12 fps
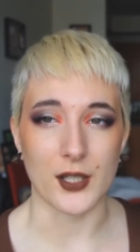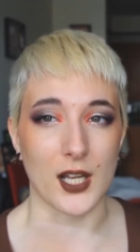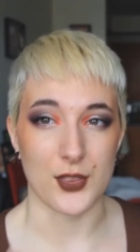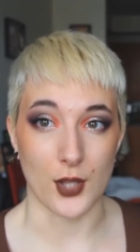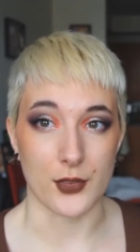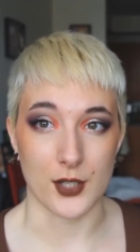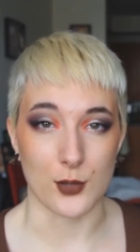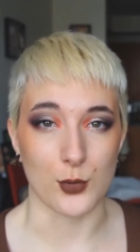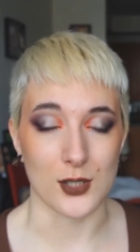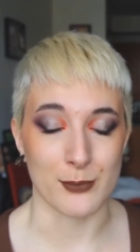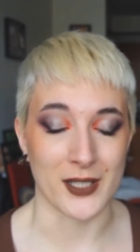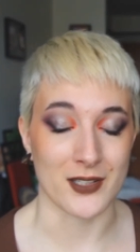Like I thought that it
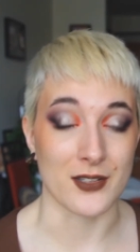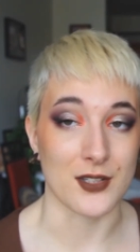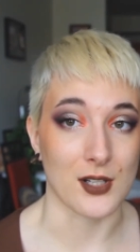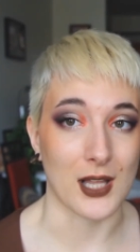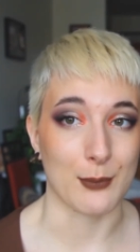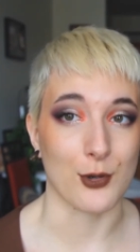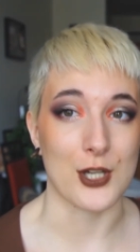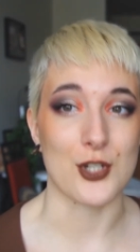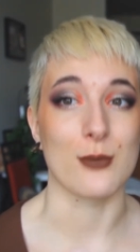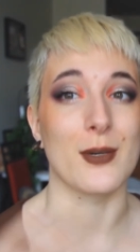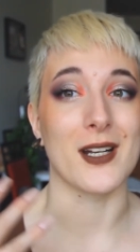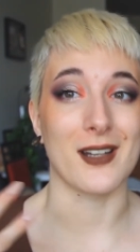wouldn't because it's a
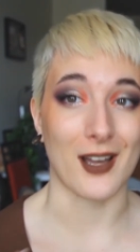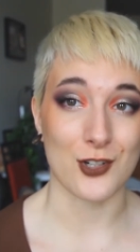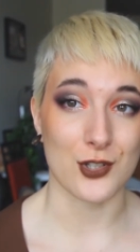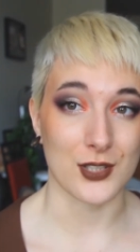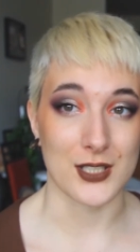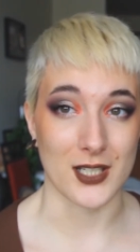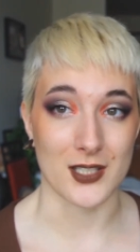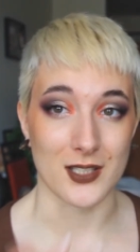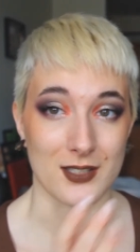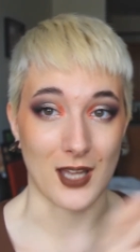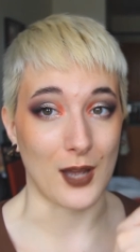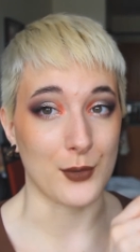collaboration, but it actually does
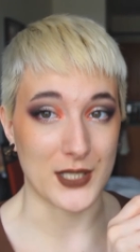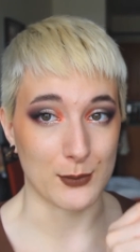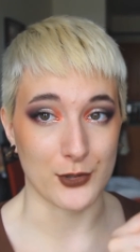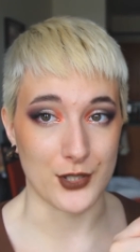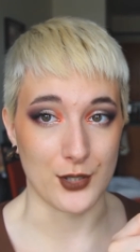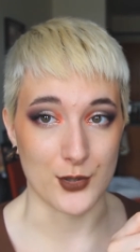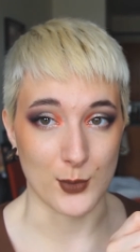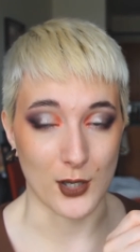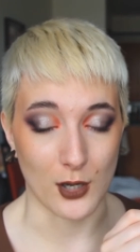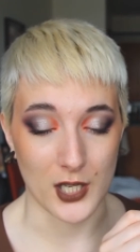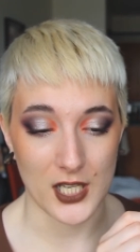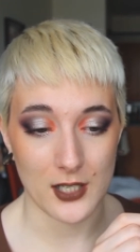because I was able to use one
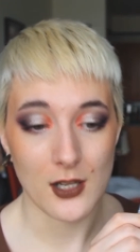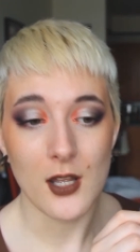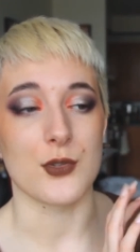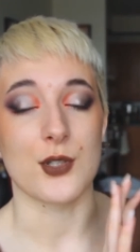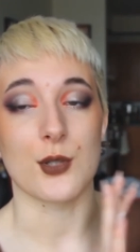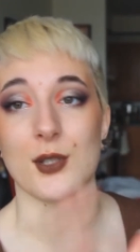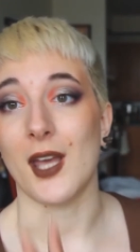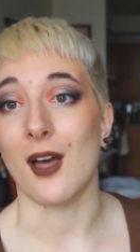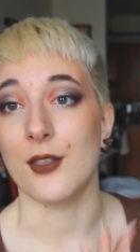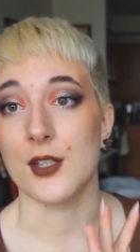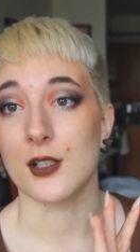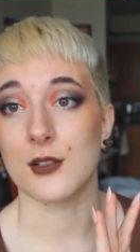on it. So
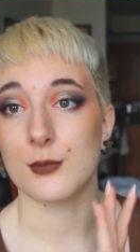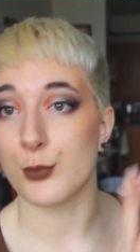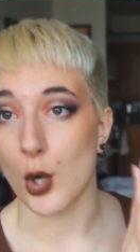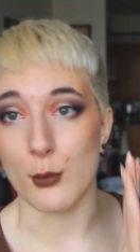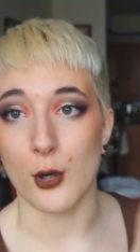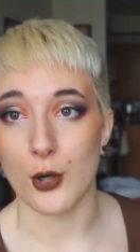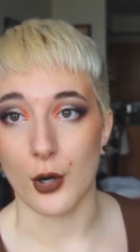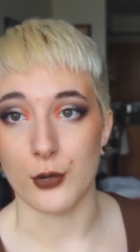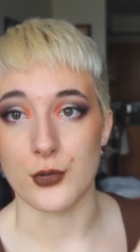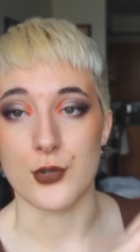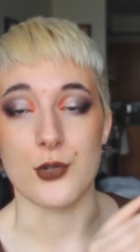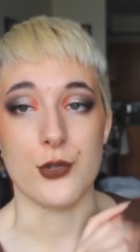yeah, the promo
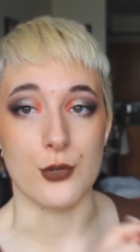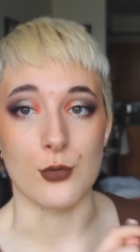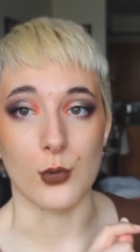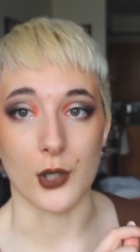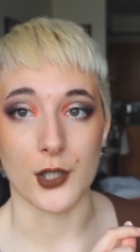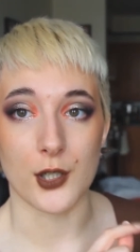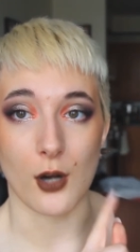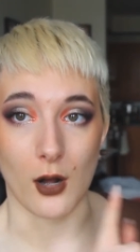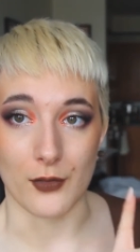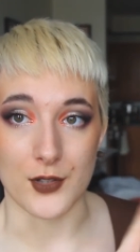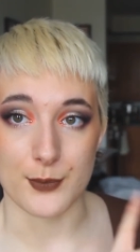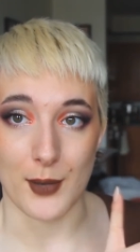codes do work
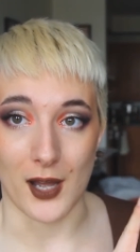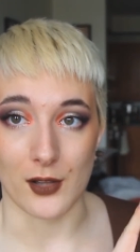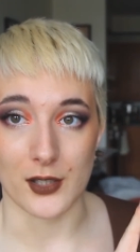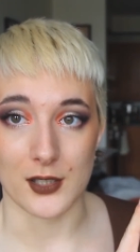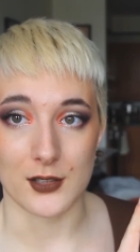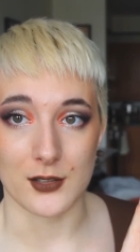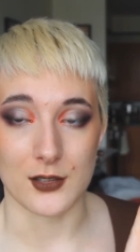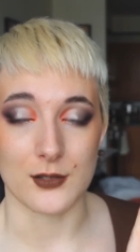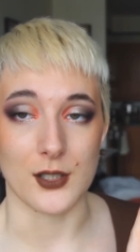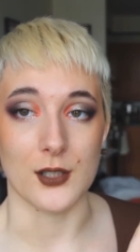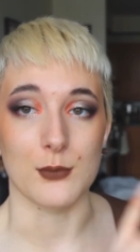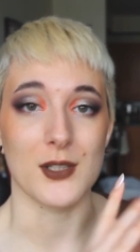on this palette
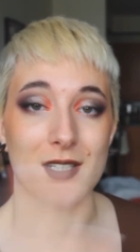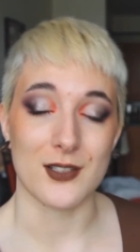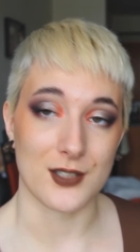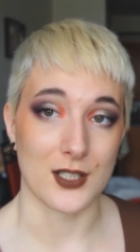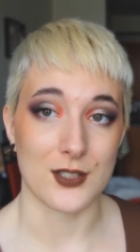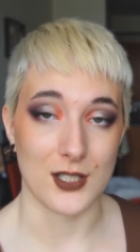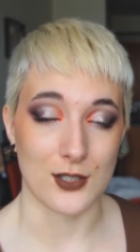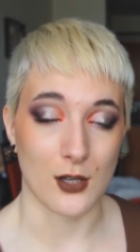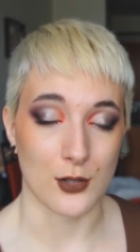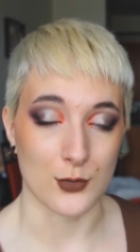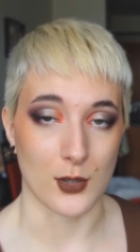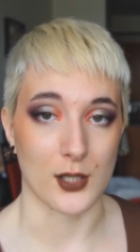um, it is
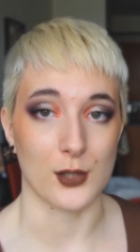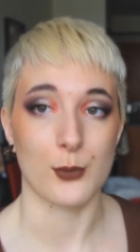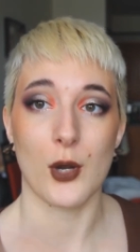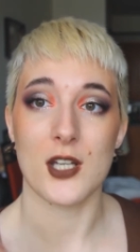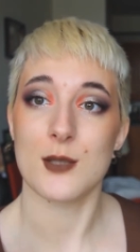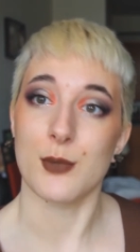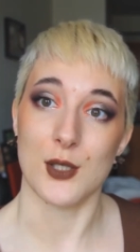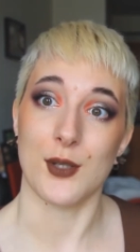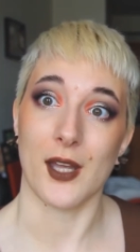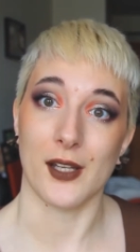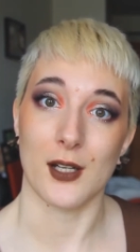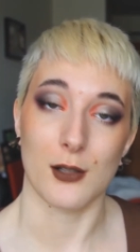$16 regular price, but you
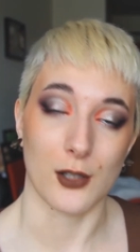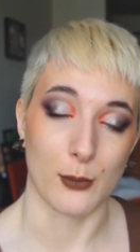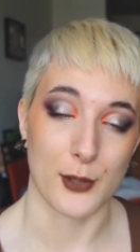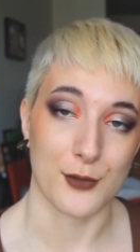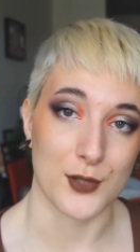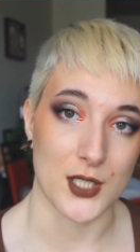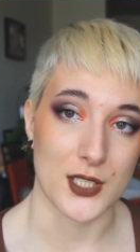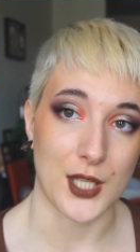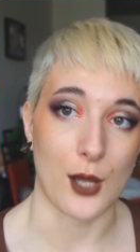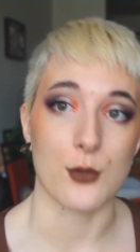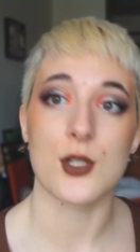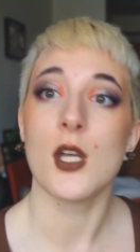can get a little bit of a
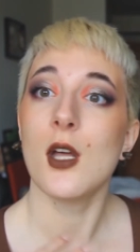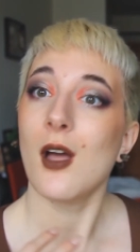discount.